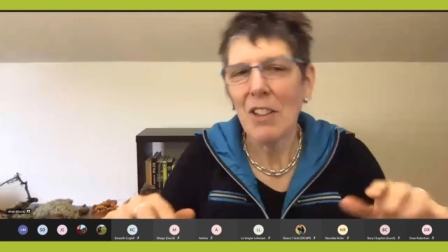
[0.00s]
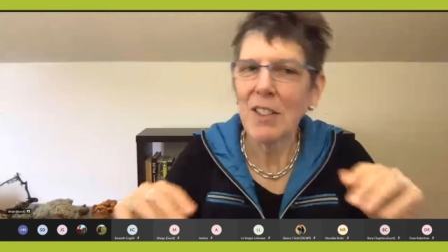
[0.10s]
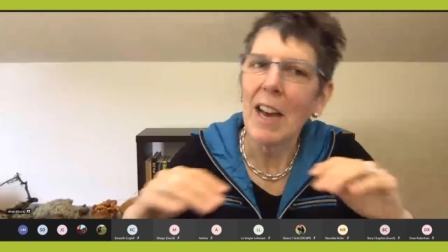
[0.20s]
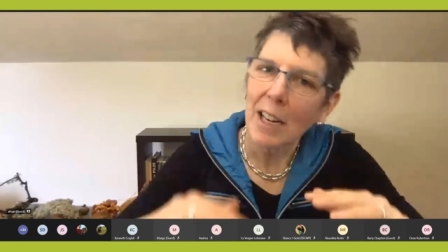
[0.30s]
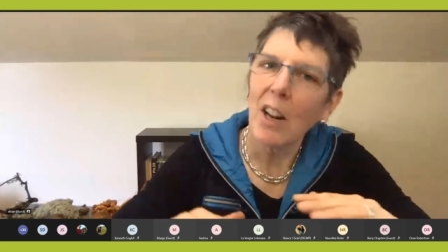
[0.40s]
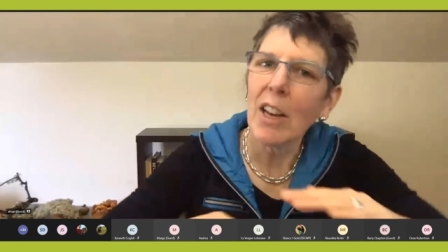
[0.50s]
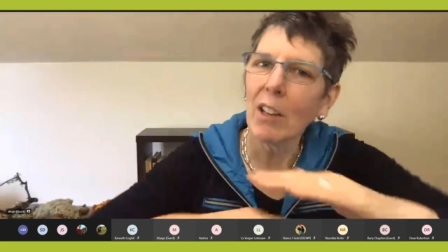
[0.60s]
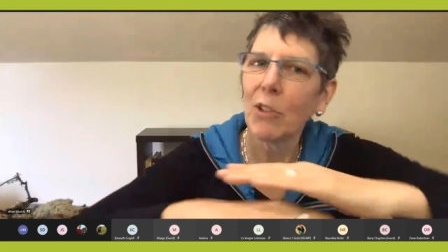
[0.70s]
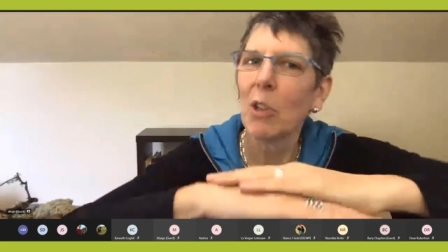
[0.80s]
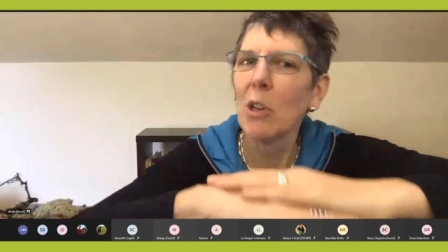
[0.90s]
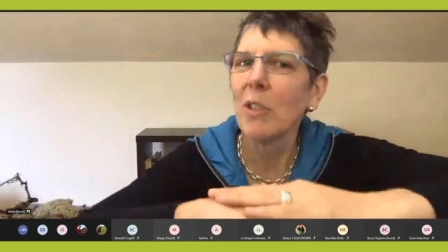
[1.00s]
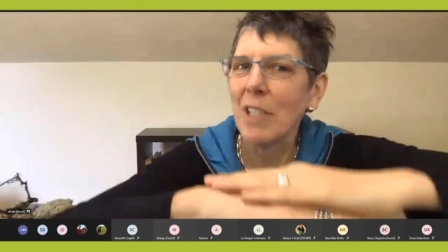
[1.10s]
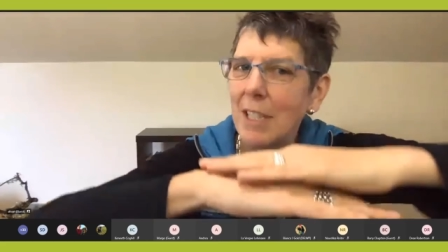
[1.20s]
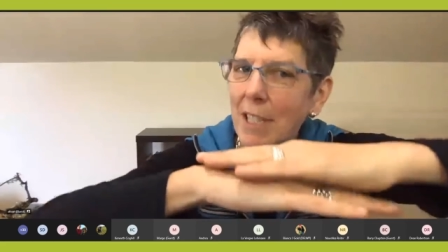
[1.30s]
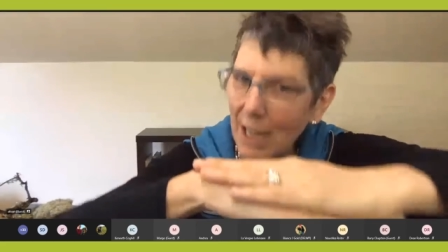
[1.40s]
So unlike soil
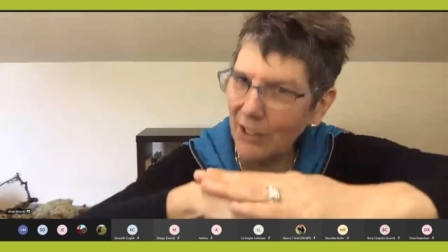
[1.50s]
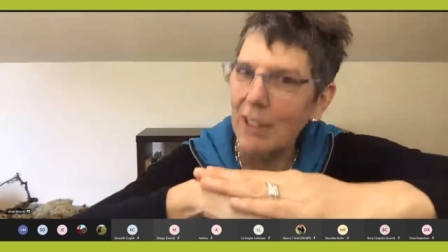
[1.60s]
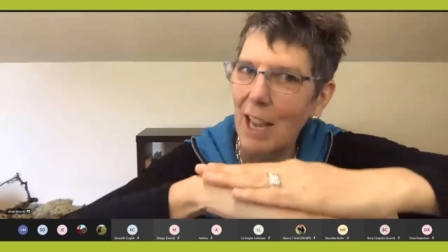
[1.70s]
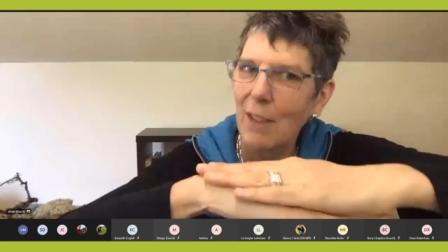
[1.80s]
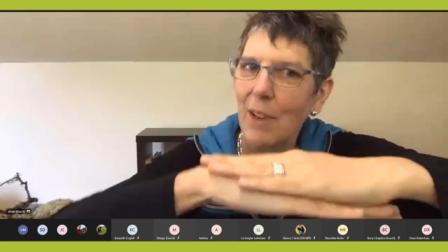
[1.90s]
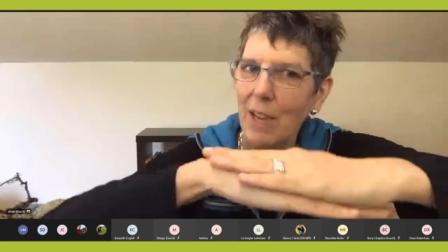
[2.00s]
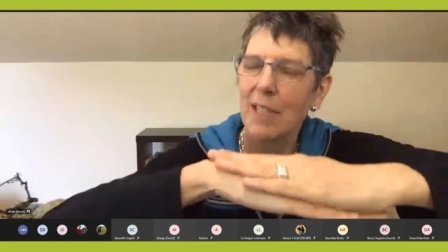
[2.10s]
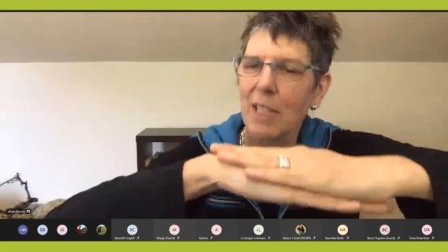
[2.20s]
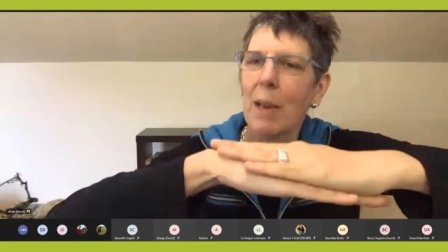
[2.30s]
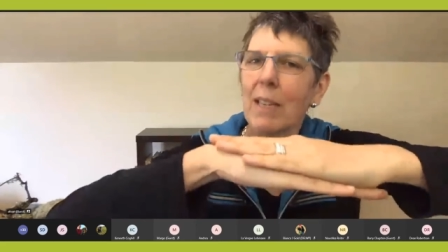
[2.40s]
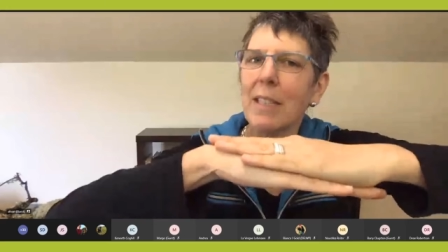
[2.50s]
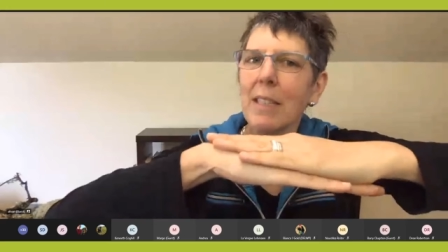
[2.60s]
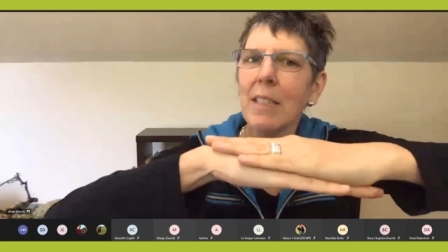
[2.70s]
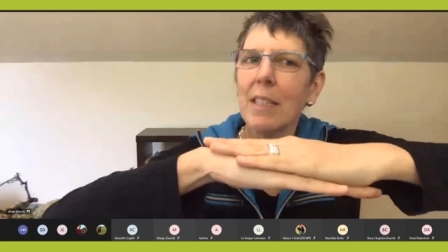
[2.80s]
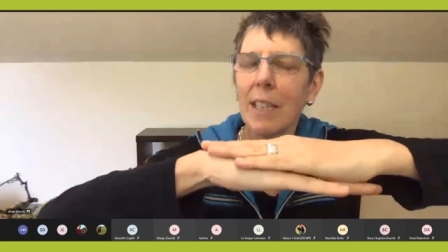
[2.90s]
that doesn't have air
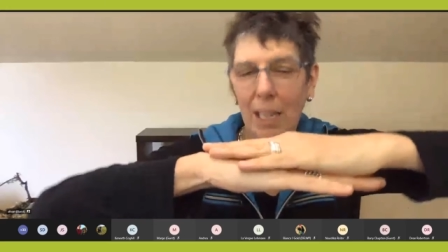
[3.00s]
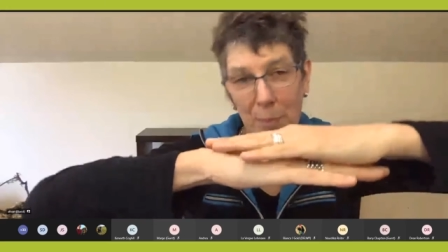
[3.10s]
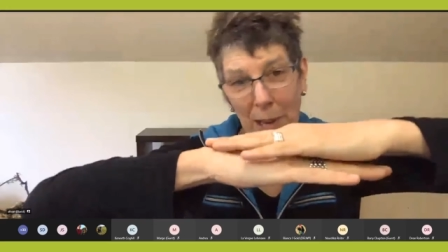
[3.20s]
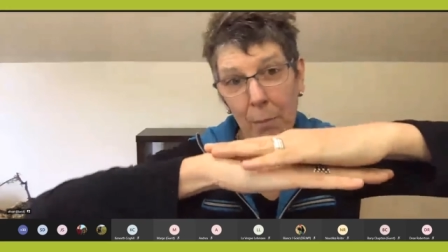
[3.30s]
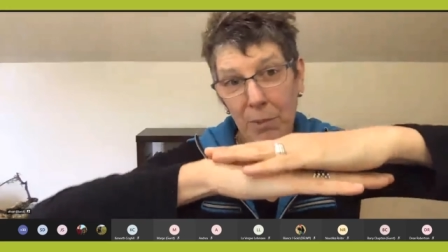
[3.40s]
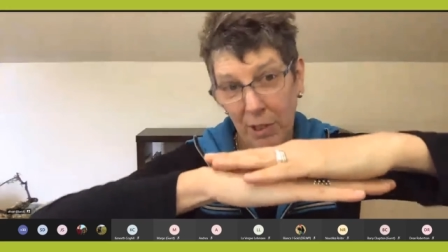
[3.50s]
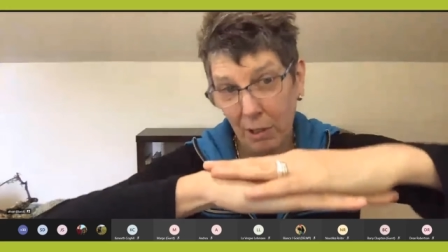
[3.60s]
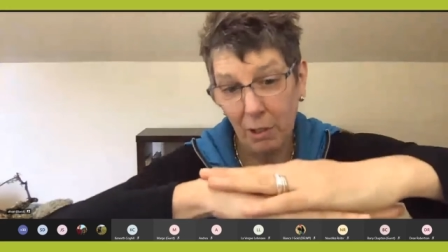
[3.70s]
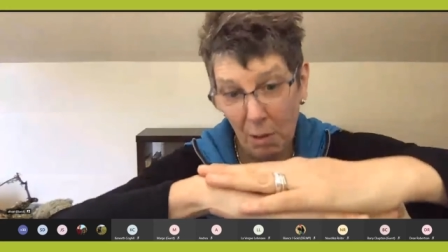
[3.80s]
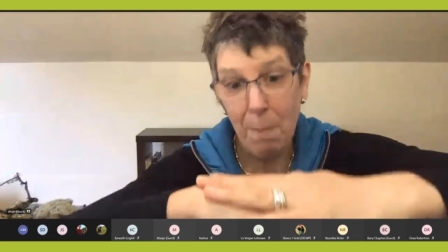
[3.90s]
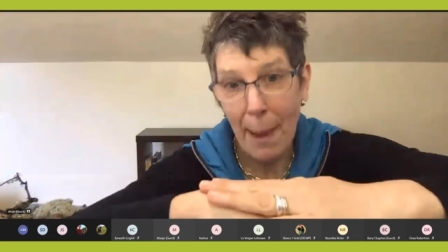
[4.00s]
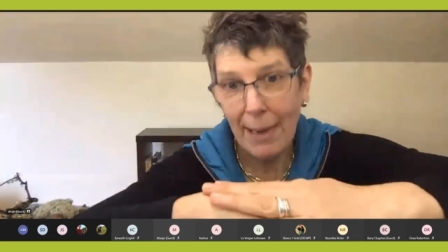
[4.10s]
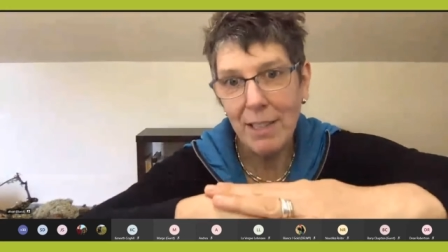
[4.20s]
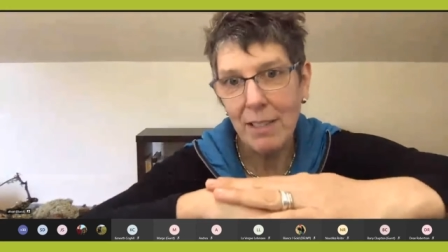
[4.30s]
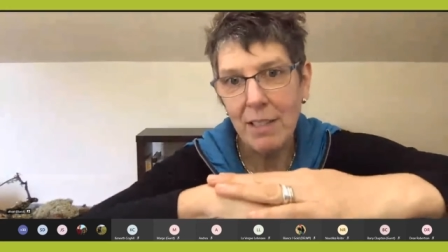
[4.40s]
spaces, it becomes
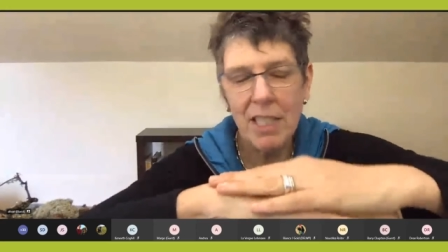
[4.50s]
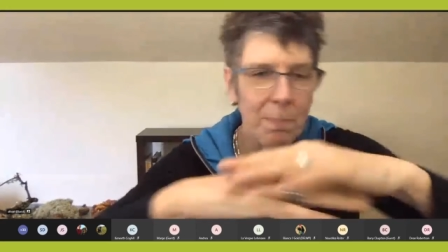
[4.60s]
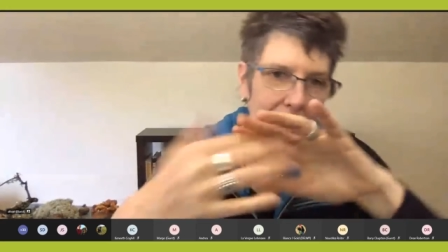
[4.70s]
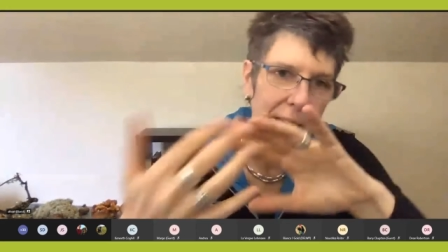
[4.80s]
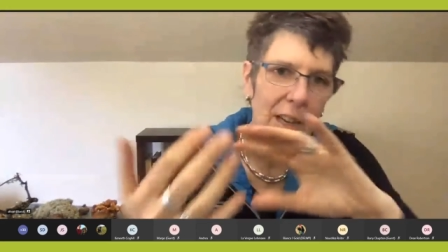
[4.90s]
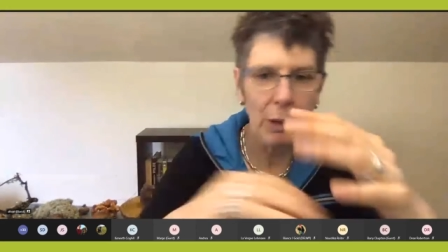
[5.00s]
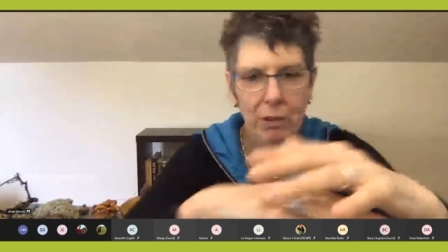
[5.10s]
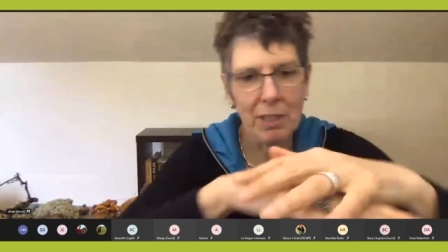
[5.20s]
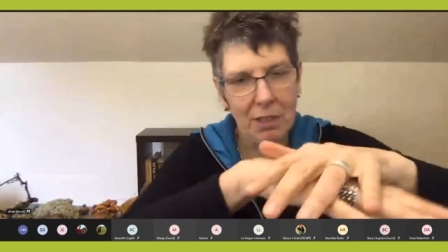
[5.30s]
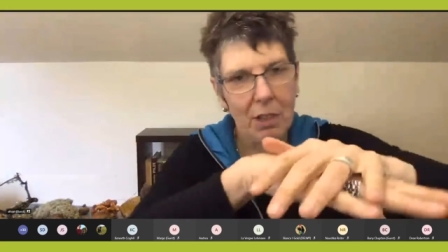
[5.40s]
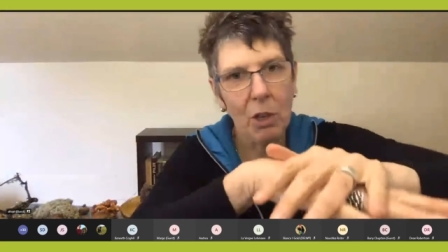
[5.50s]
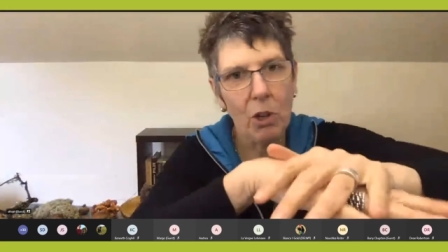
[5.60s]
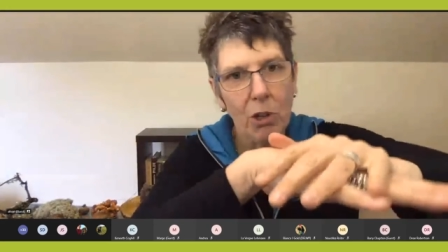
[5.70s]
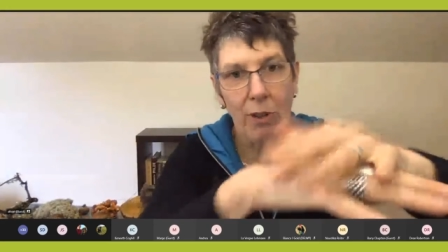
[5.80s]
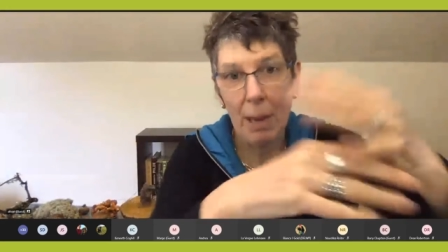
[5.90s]
compacted and depending whether it's
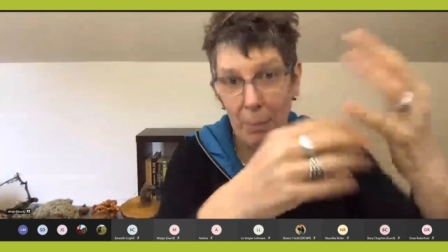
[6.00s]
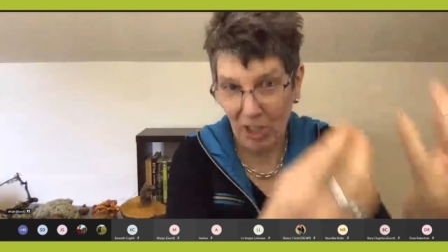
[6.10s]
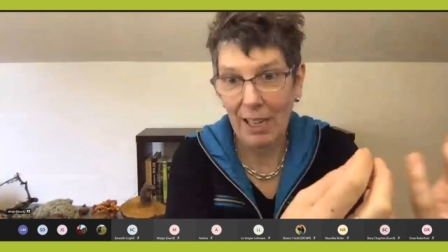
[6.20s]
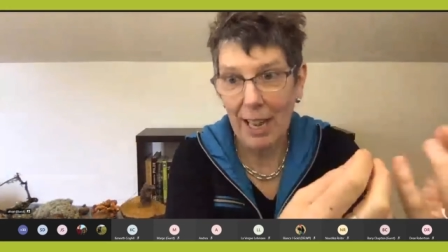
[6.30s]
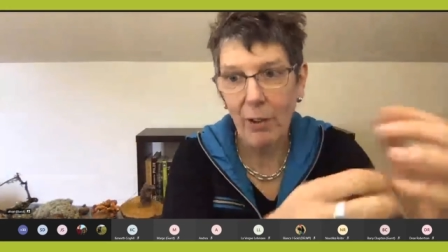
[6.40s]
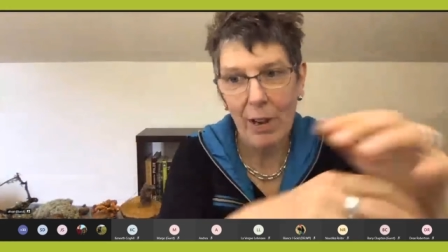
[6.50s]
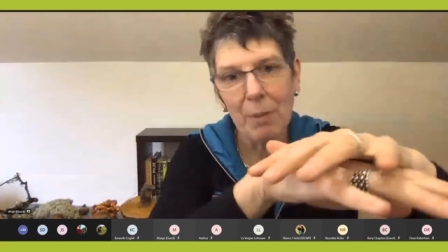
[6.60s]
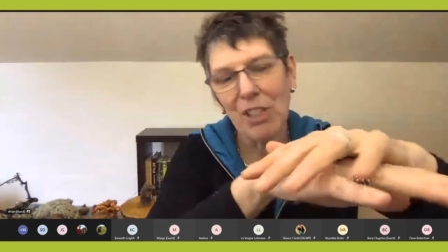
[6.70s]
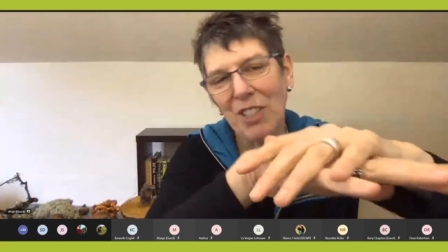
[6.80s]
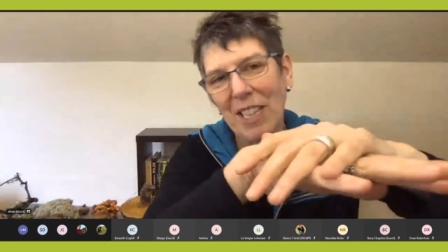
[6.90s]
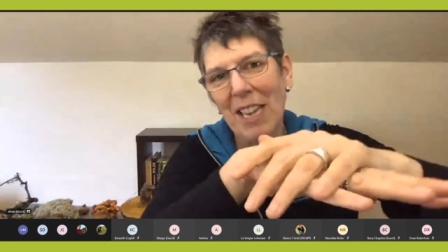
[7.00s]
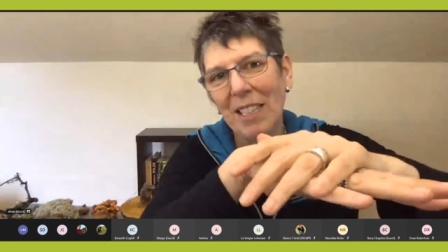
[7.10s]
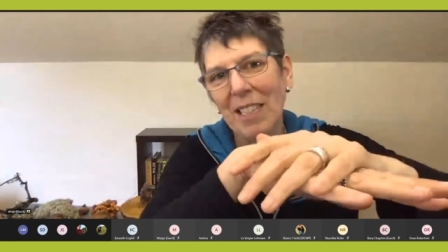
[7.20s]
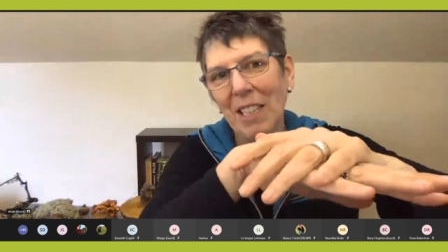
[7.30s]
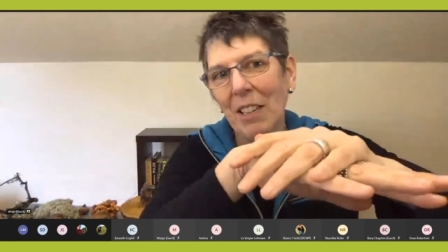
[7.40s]
colloidal, how much clay or how much
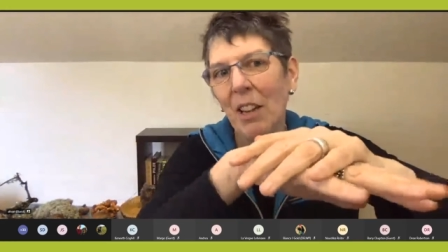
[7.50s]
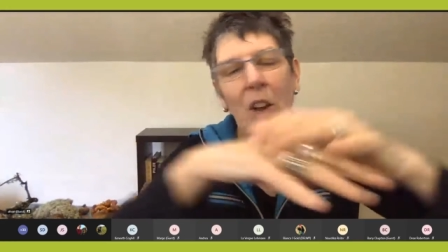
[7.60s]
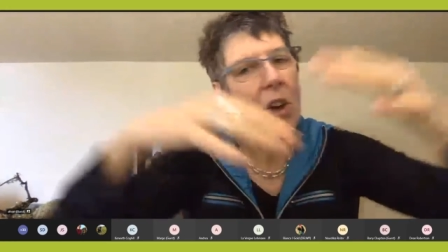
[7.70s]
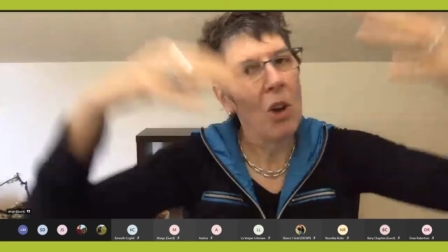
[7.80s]
sand is in it,